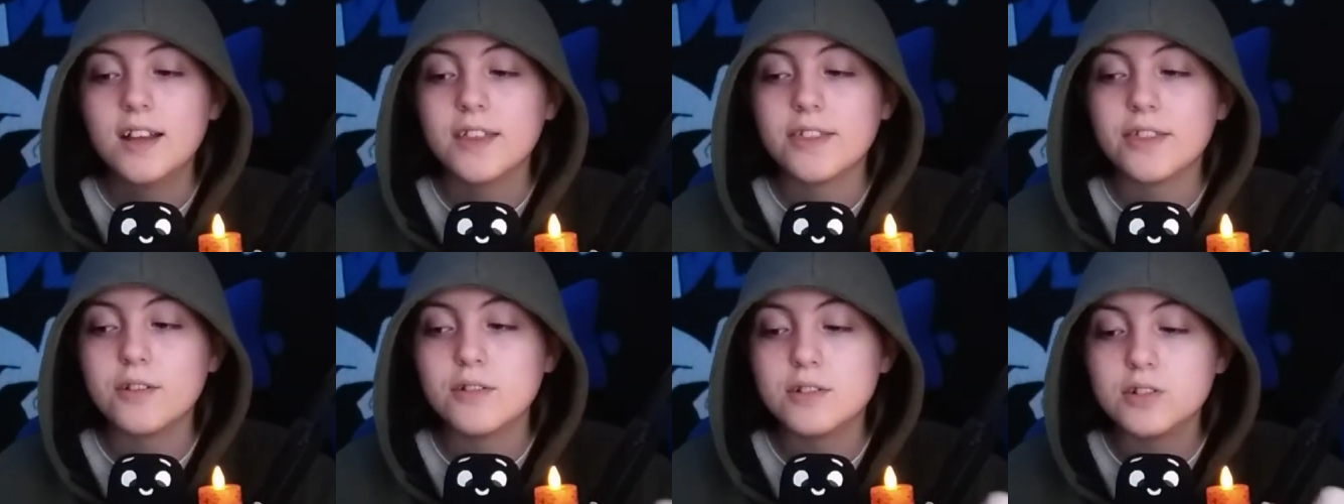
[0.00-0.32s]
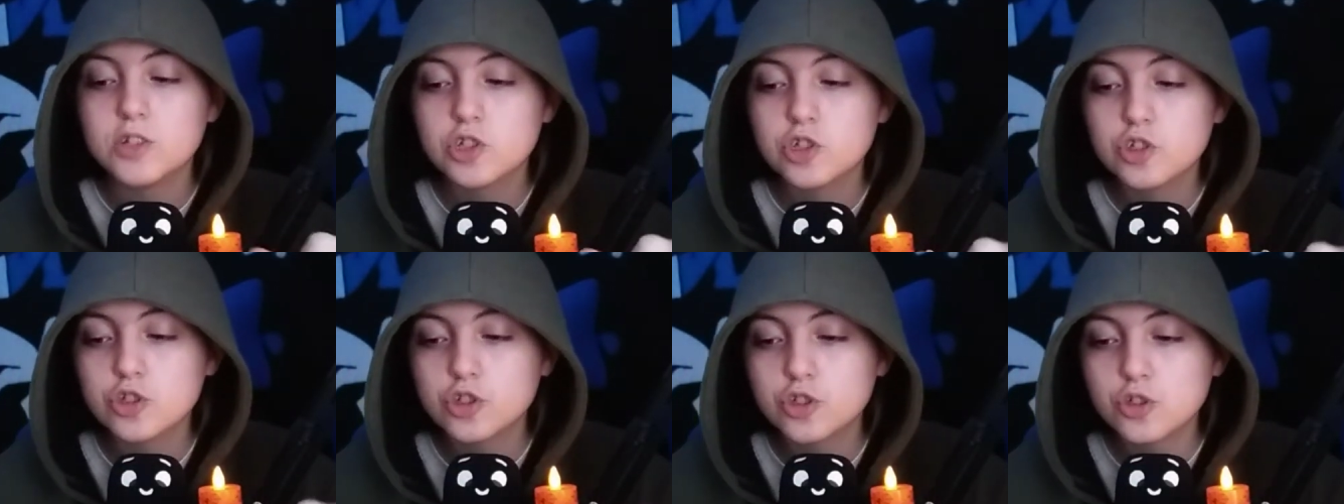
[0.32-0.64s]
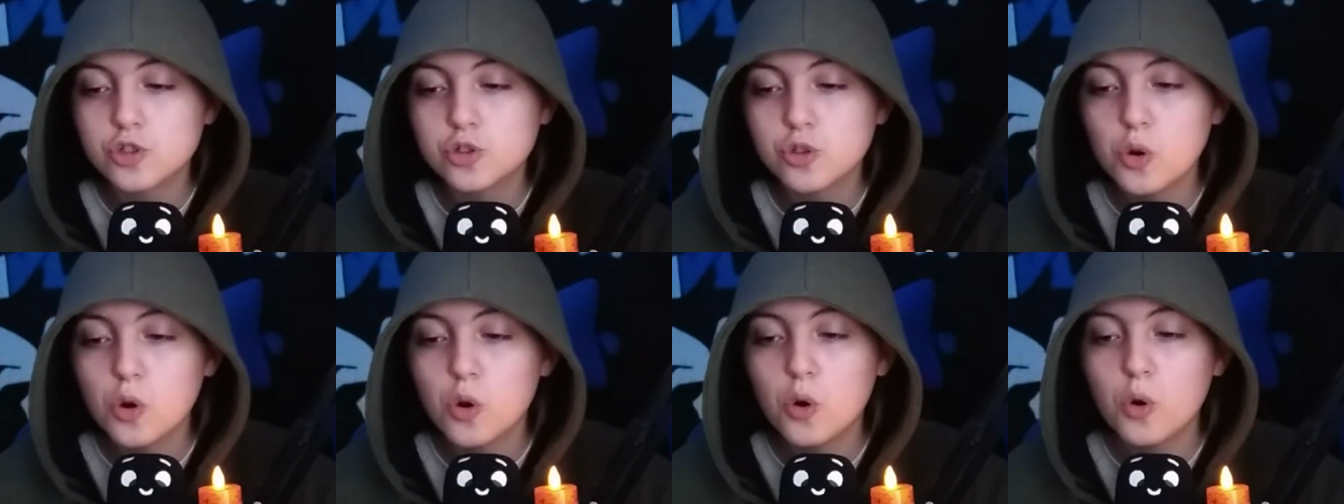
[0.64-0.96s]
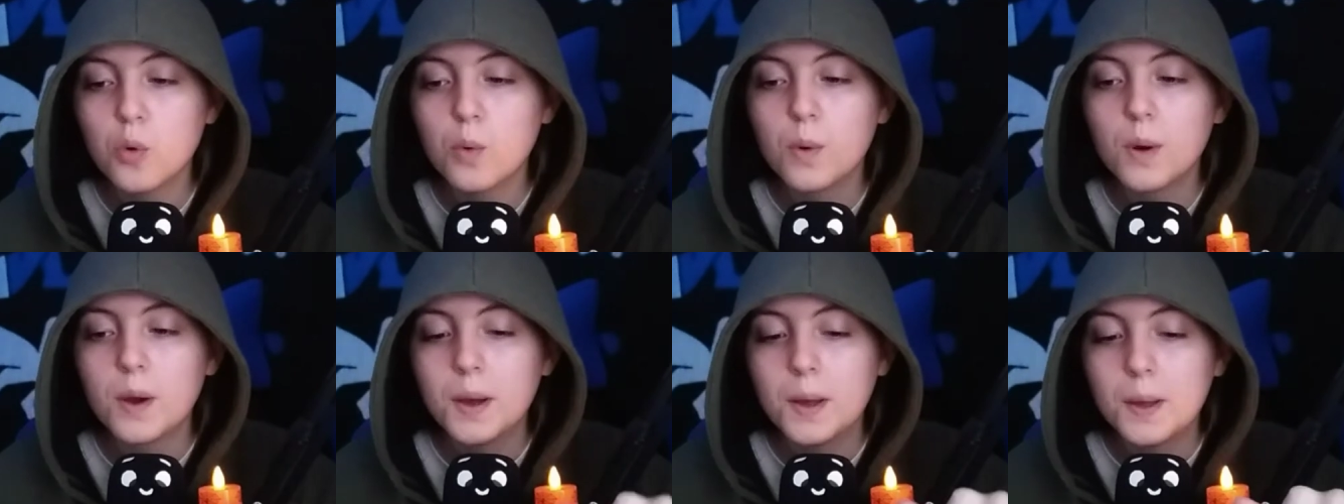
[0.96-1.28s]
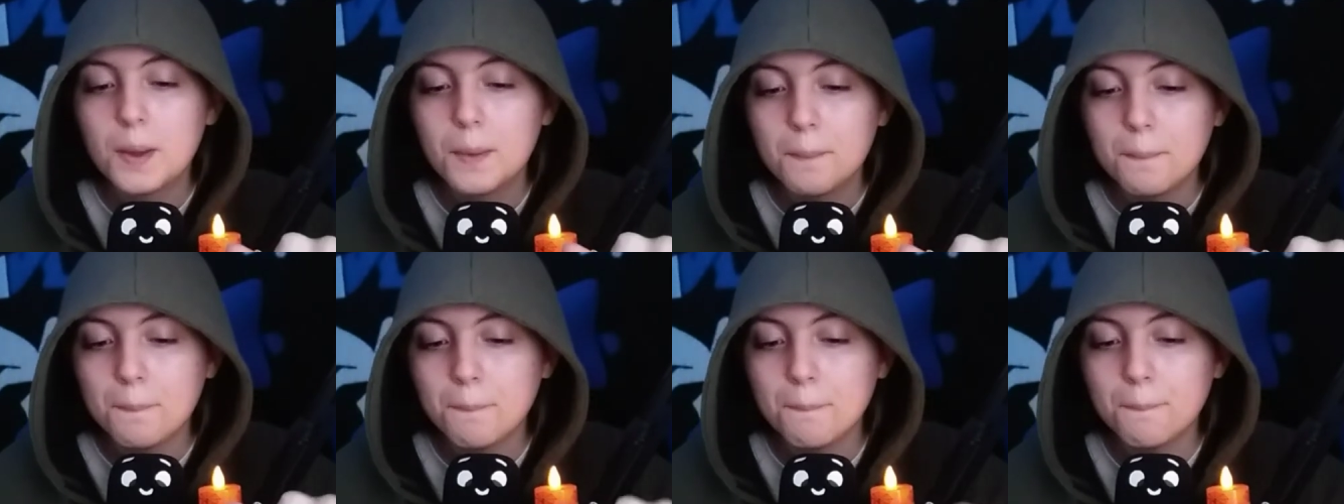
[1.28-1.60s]
There is so
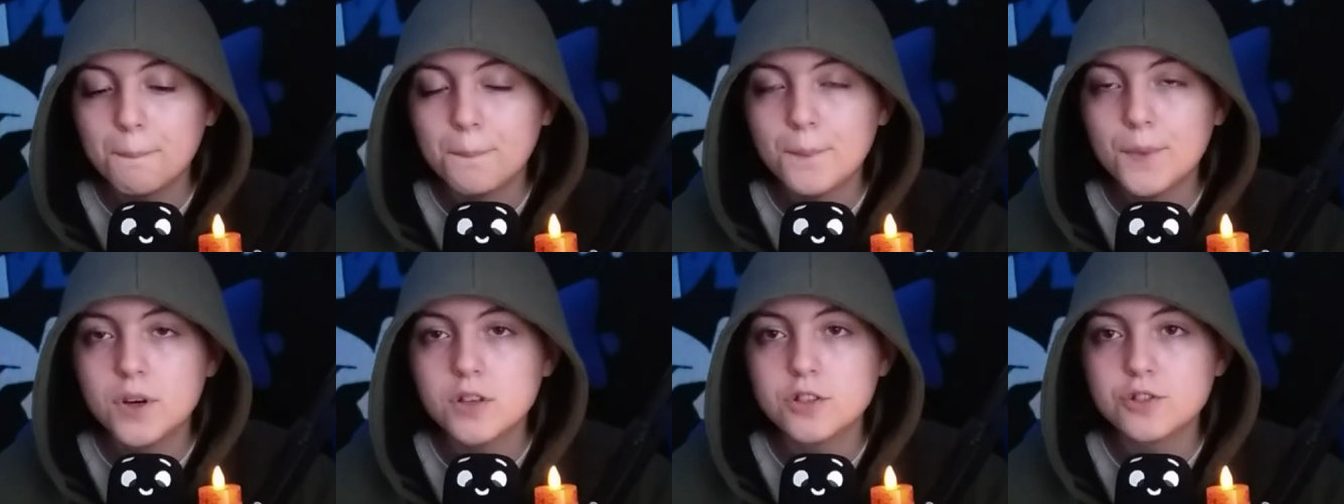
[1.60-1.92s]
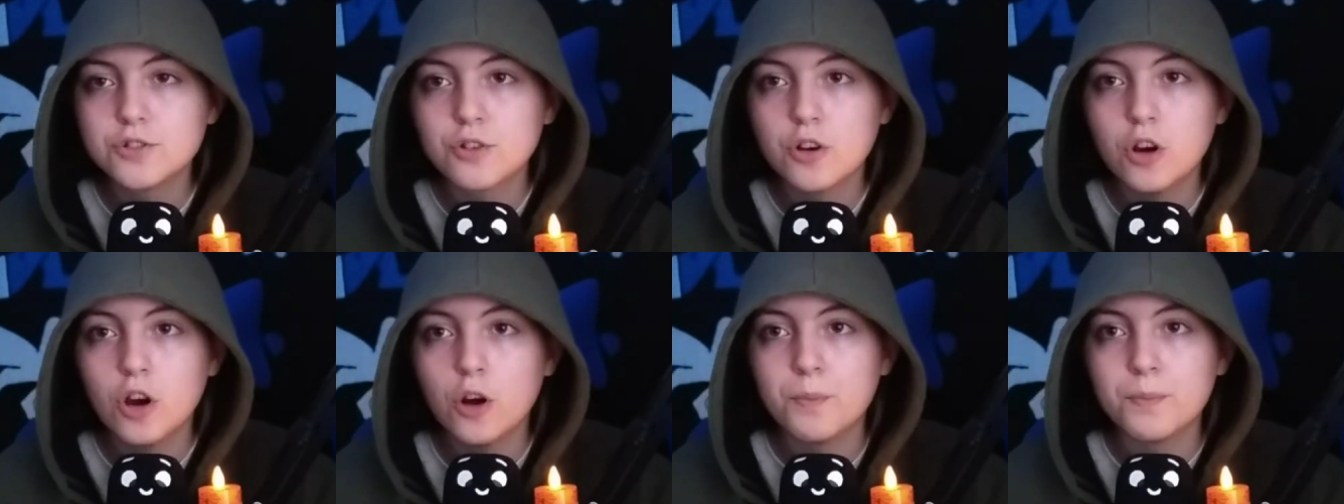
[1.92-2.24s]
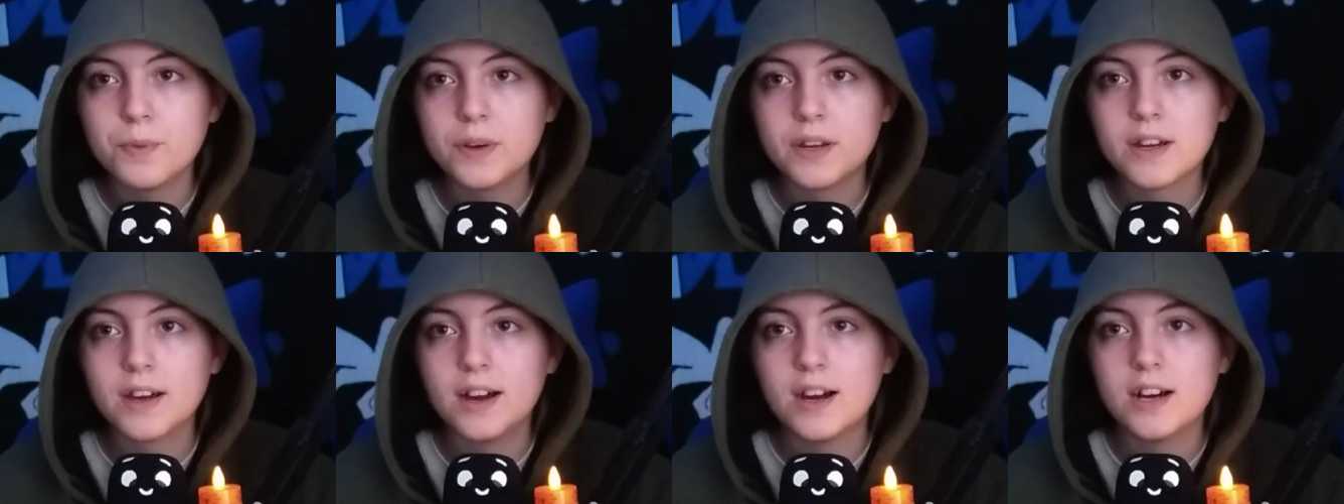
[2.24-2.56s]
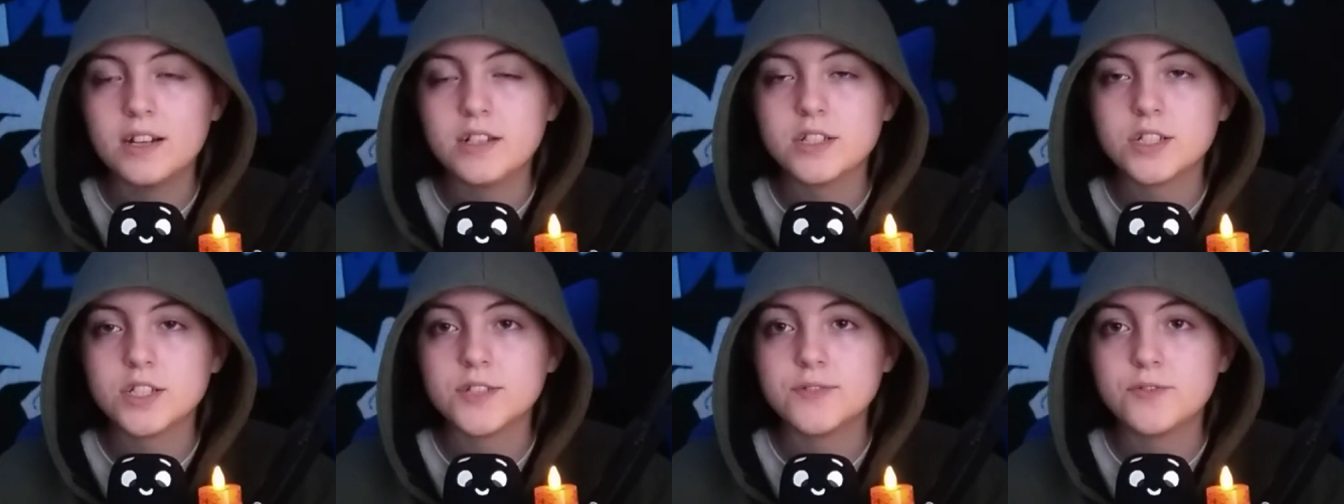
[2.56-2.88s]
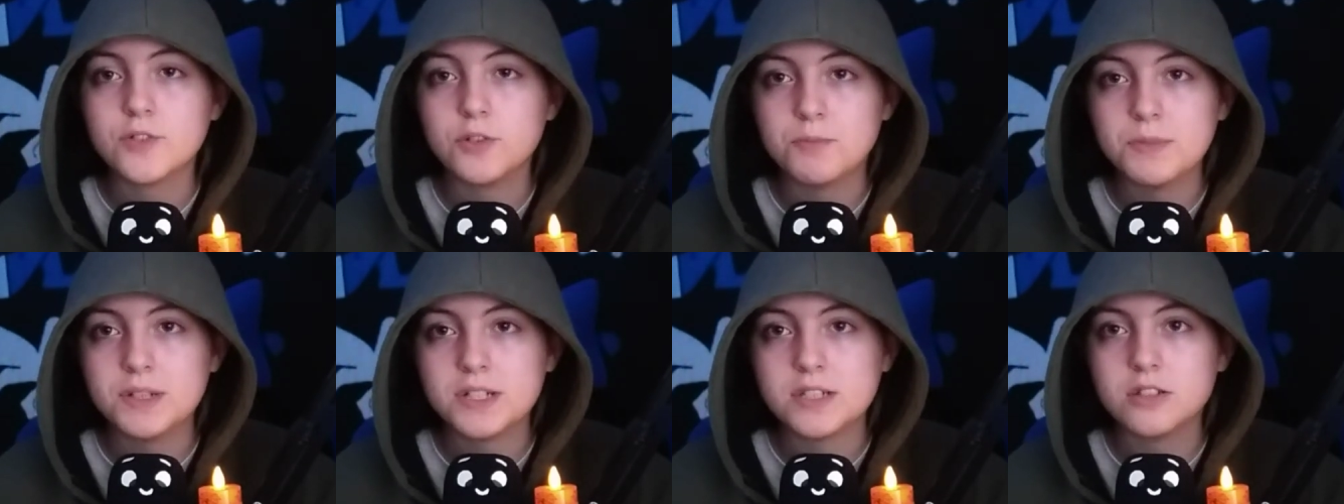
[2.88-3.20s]
much copycats
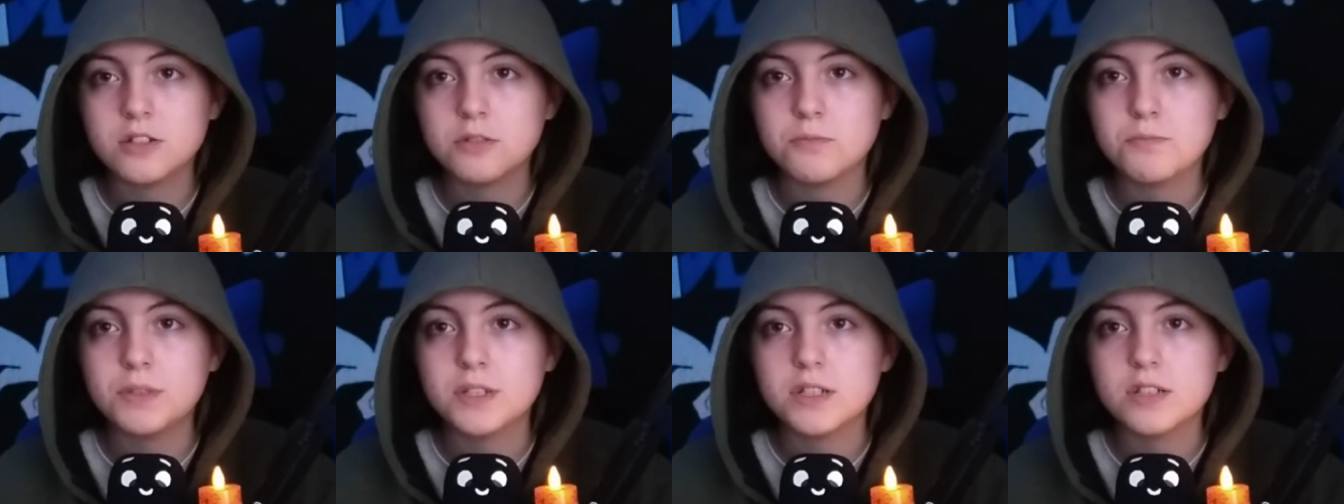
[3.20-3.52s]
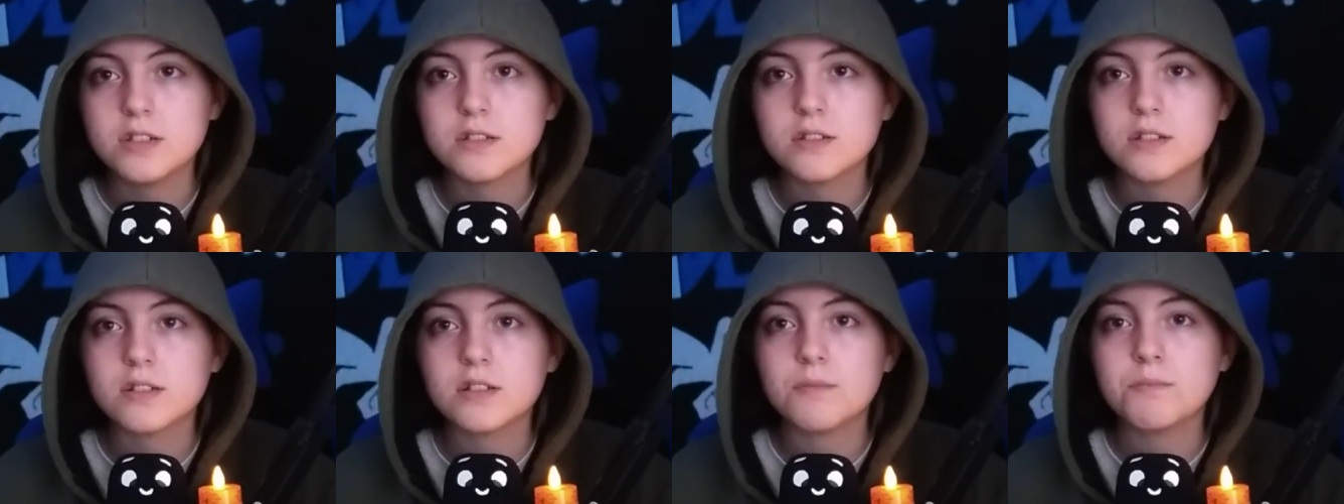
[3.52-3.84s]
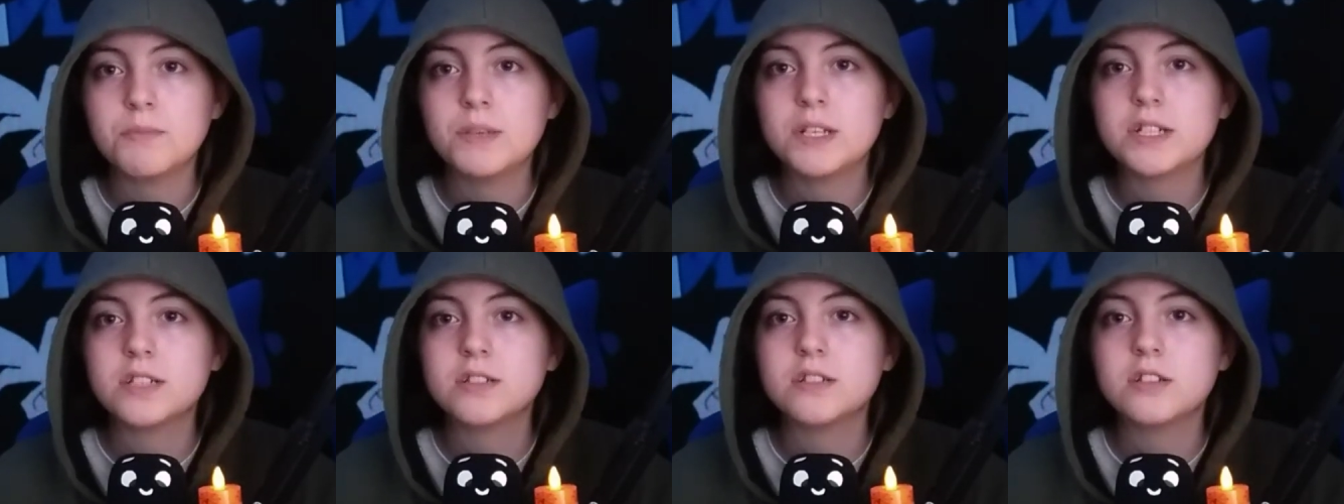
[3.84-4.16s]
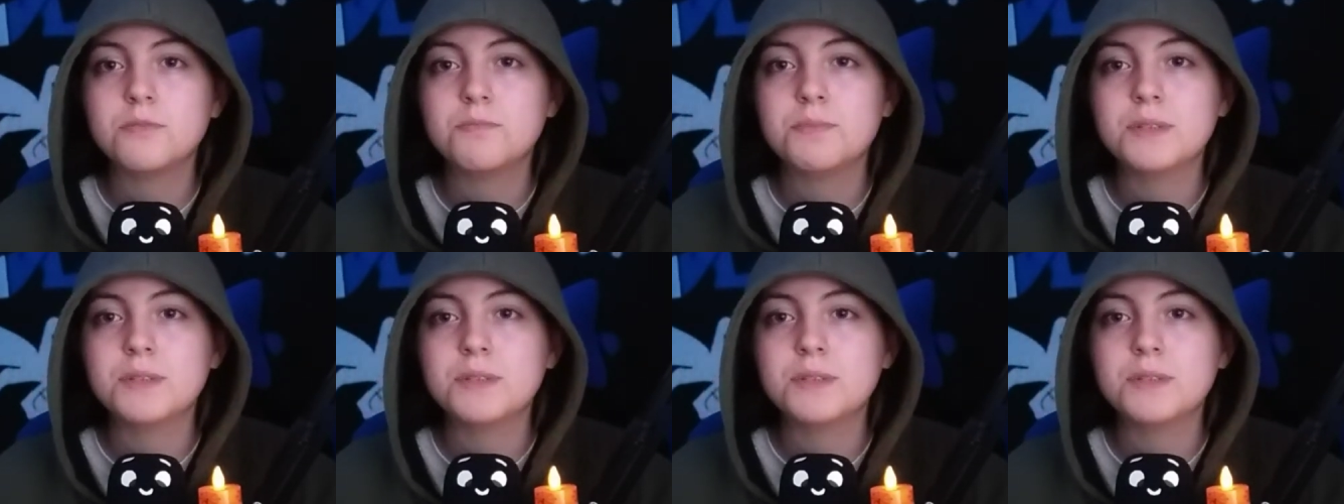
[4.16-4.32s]
for Mr. Beast. Mr.